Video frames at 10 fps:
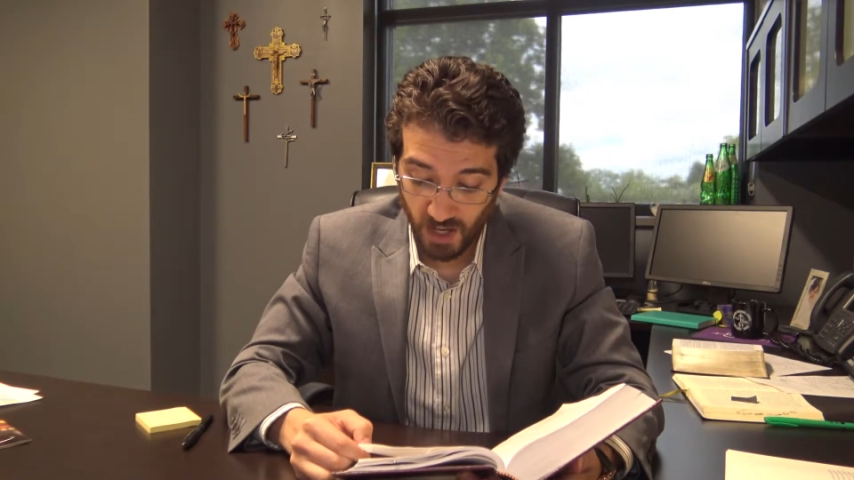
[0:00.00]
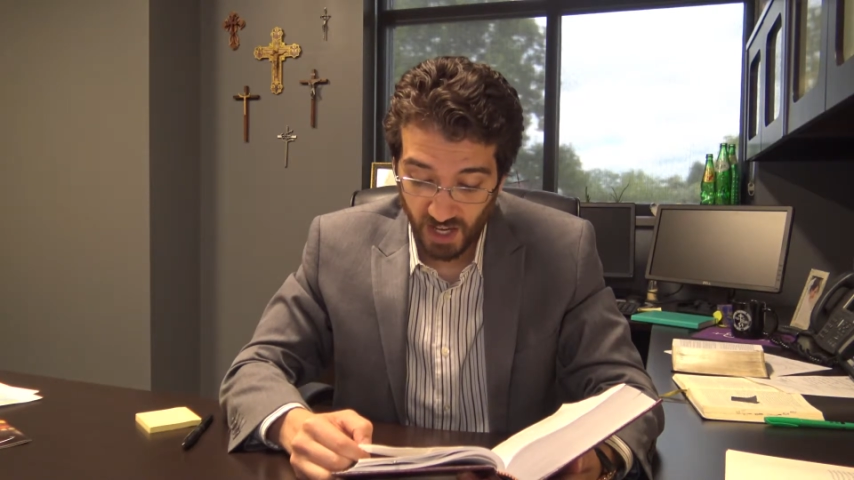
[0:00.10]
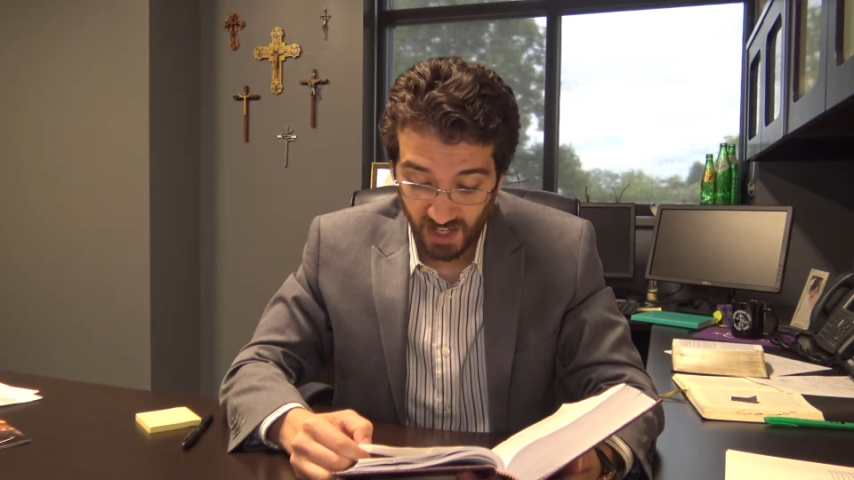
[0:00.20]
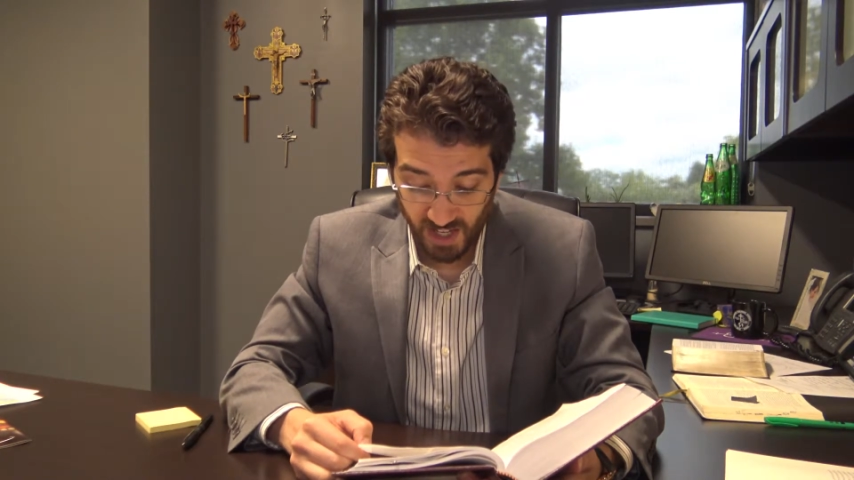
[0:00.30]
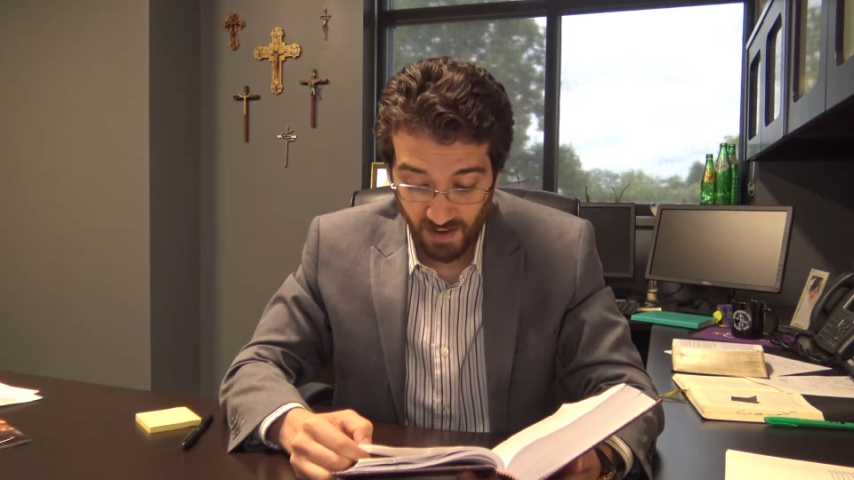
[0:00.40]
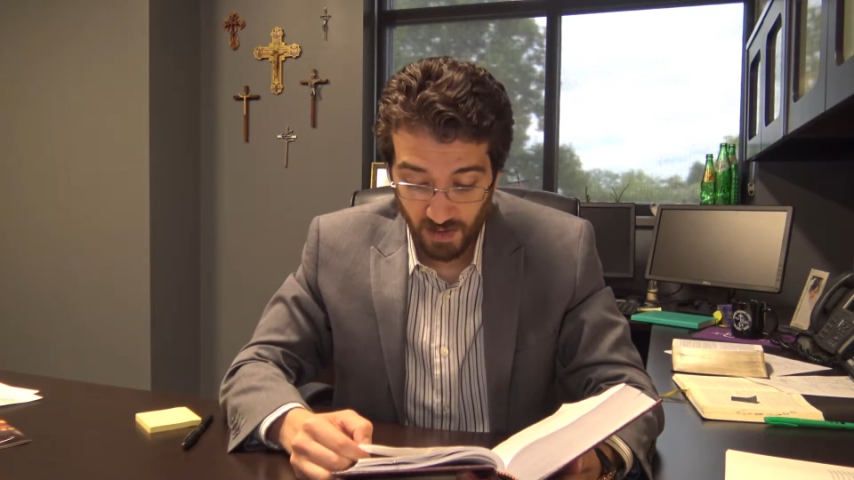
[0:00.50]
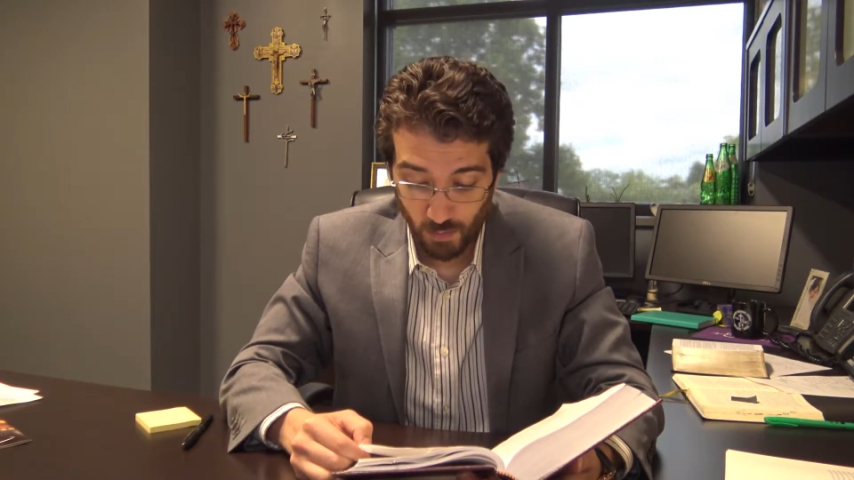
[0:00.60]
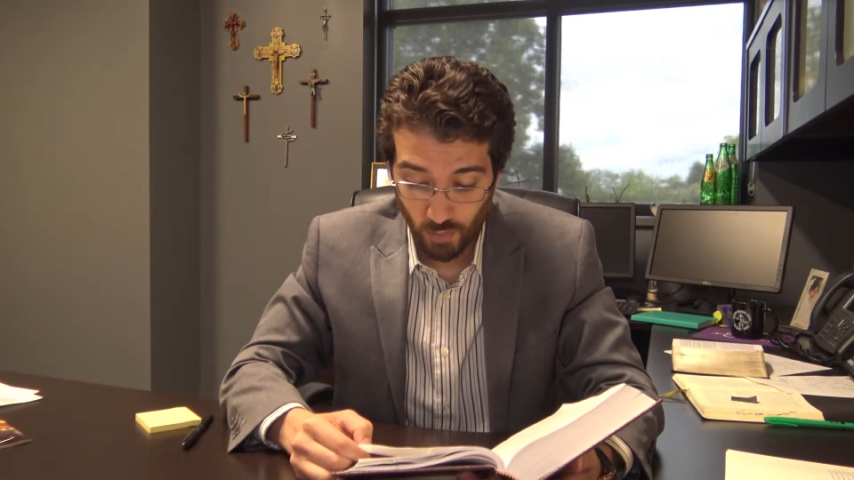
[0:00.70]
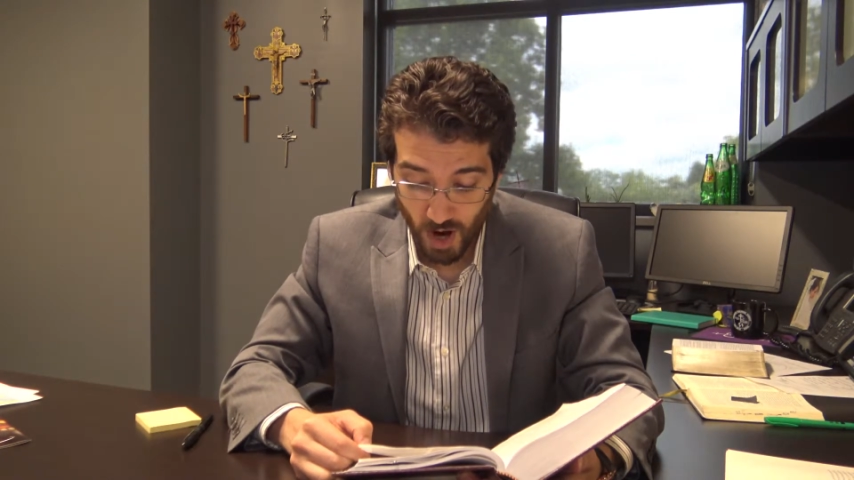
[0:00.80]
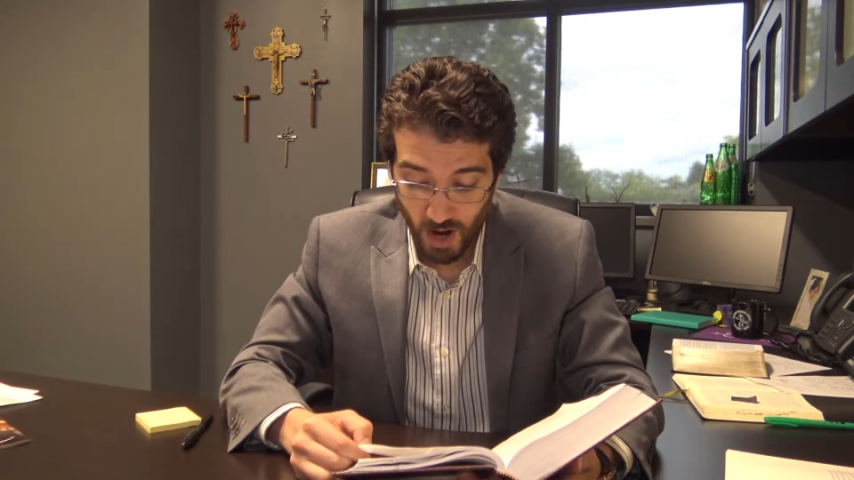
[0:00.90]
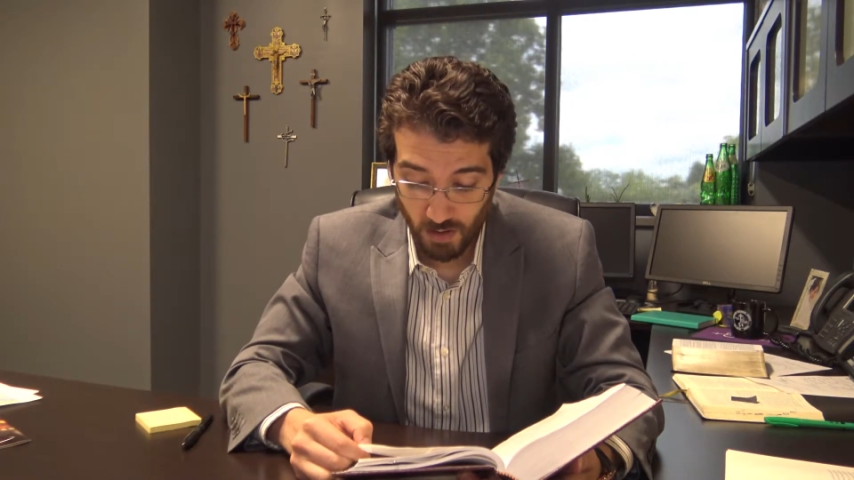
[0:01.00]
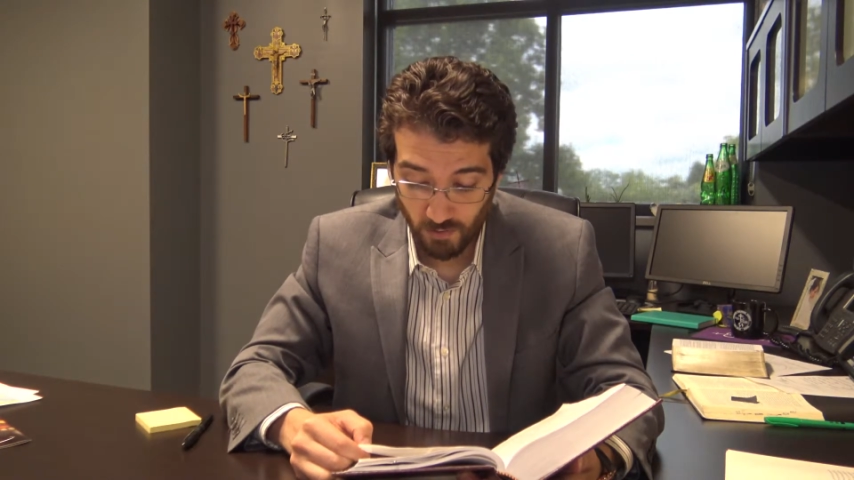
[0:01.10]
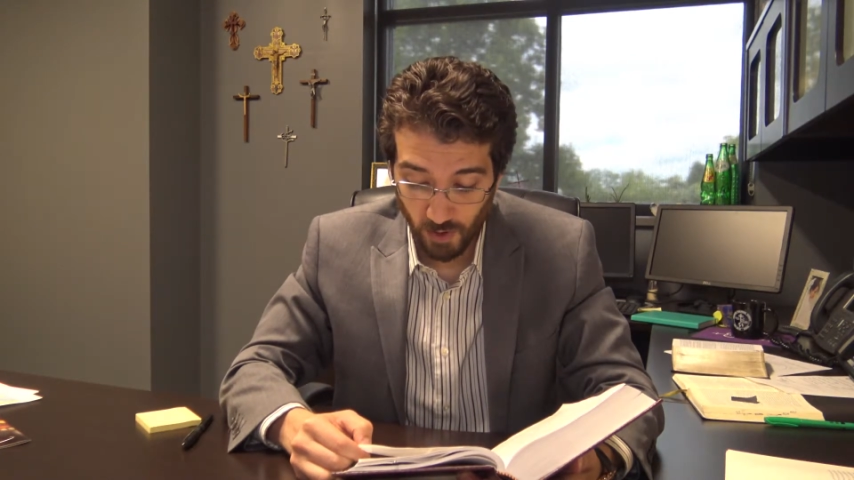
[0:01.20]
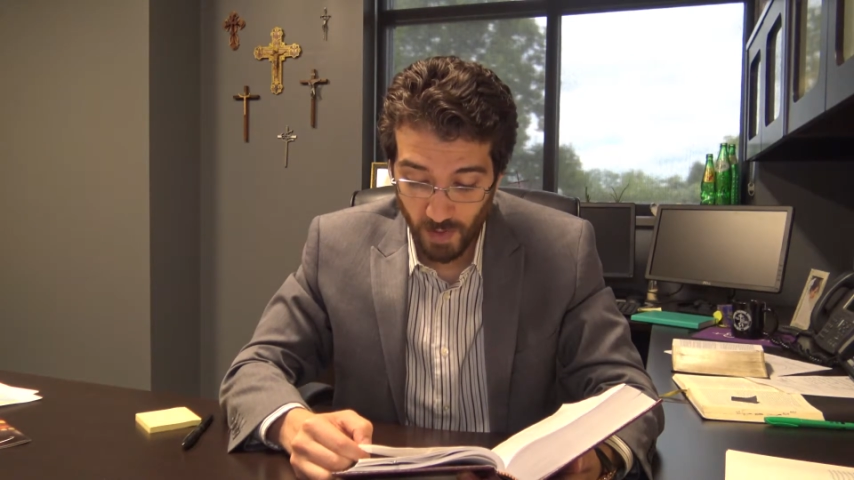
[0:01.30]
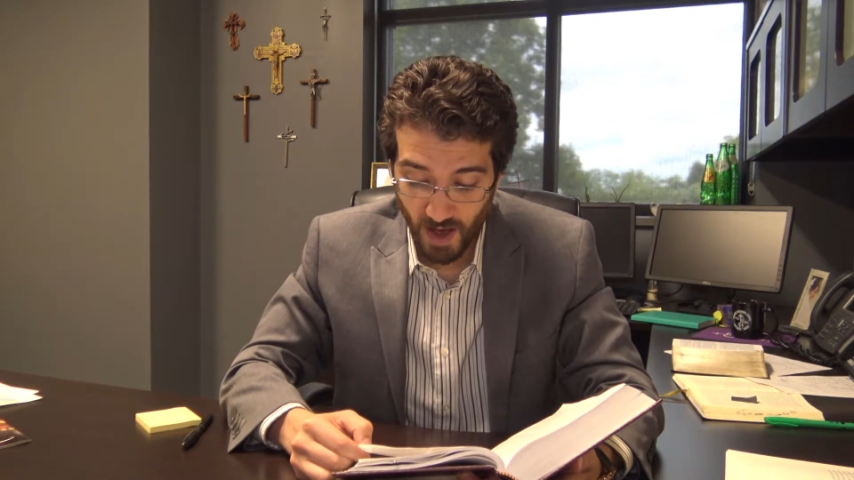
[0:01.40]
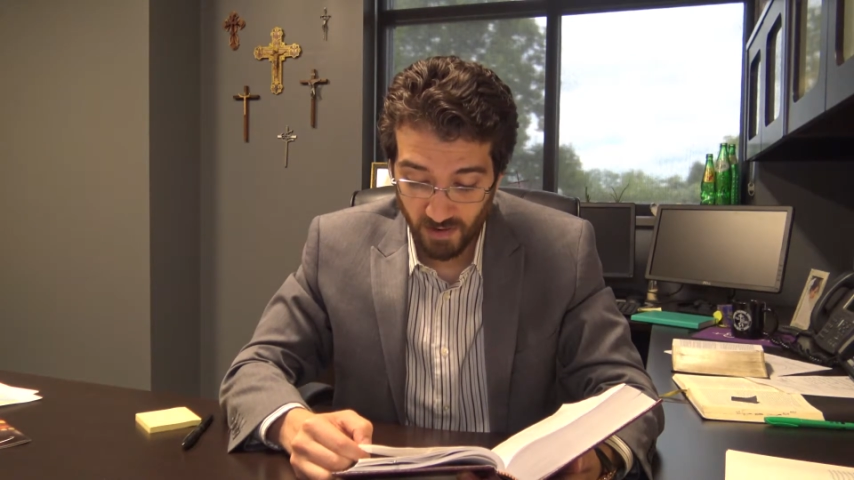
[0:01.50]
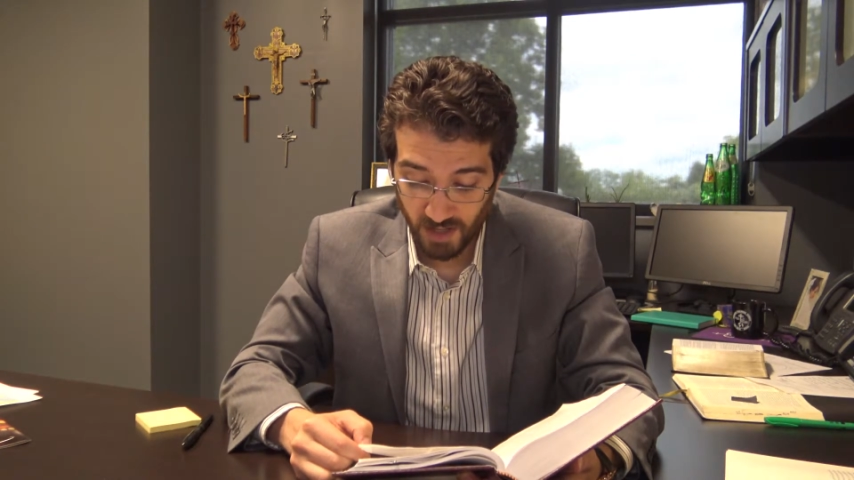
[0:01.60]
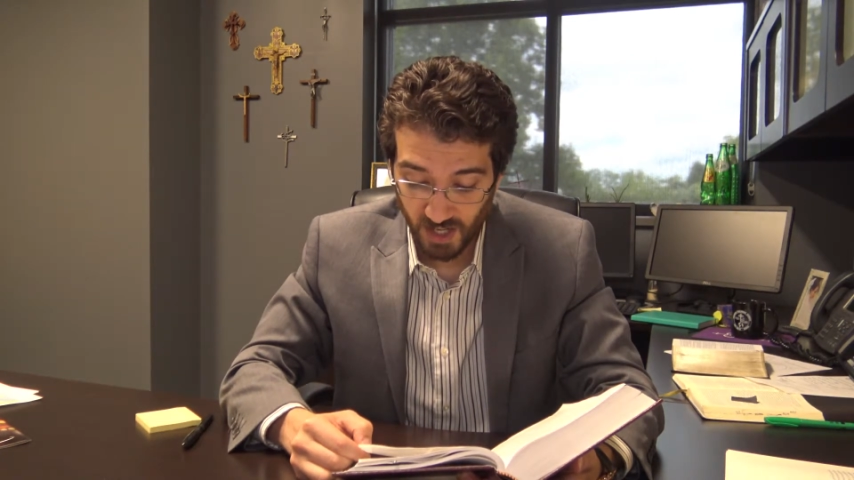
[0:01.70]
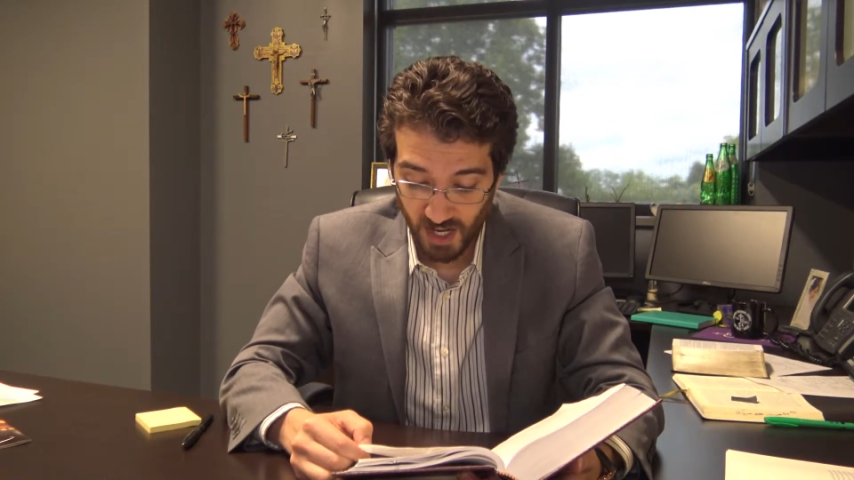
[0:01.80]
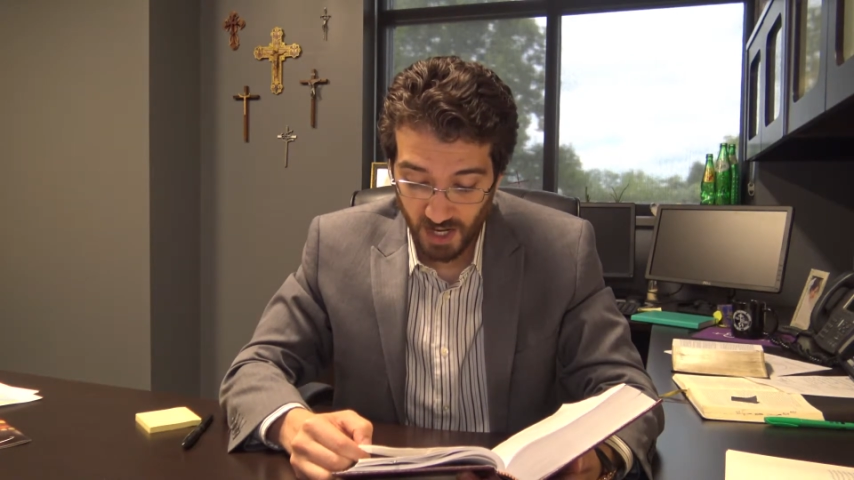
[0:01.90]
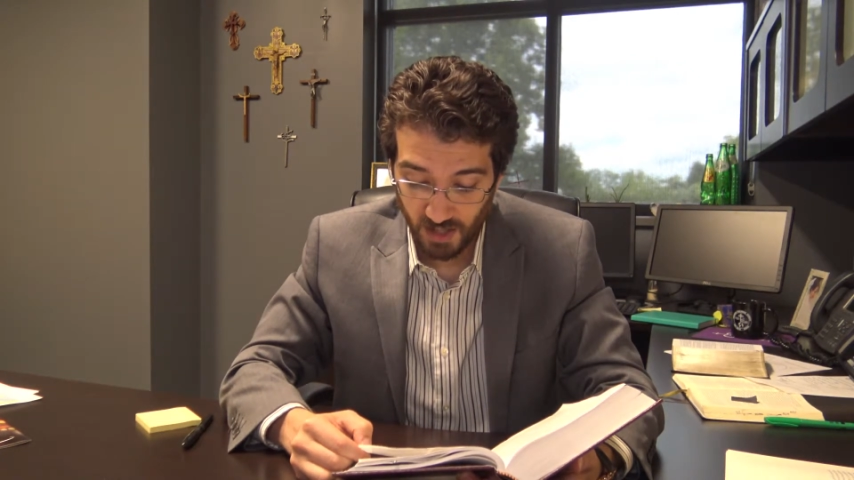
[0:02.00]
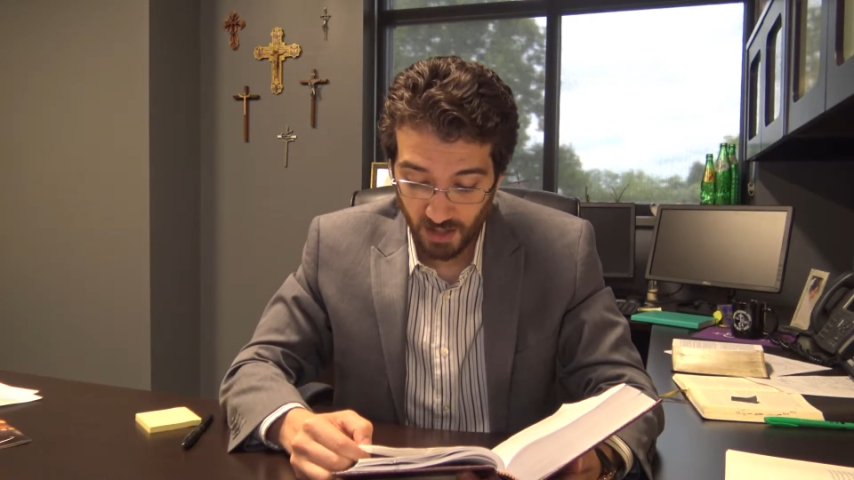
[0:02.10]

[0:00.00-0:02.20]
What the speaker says: he gave them bread from heaven to eat."